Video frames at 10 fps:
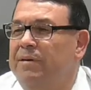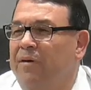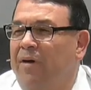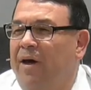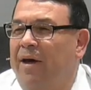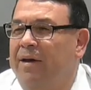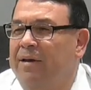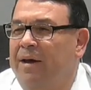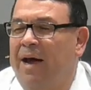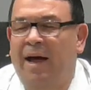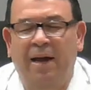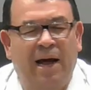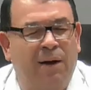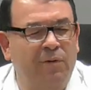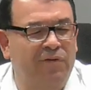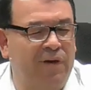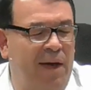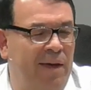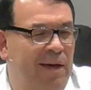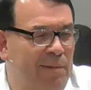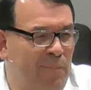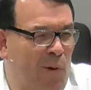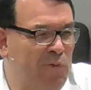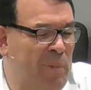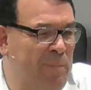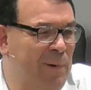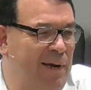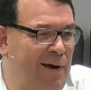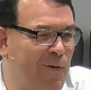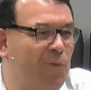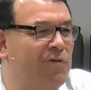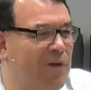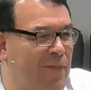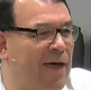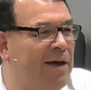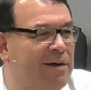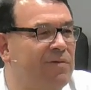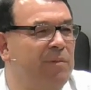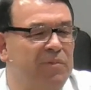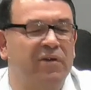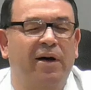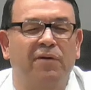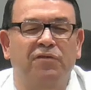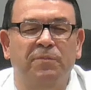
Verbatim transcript: Okay? And I, I would say most people in here would say that themselves.